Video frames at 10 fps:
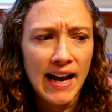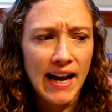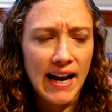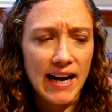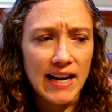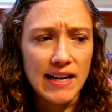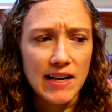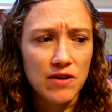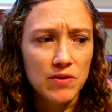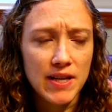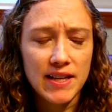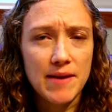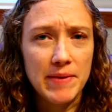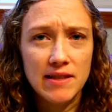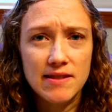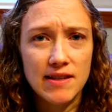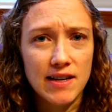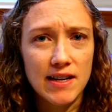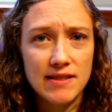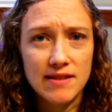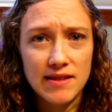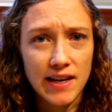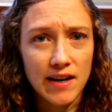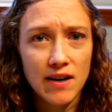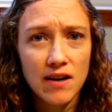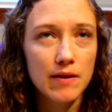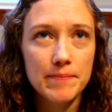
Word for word: And I don't think that means that God isn't there.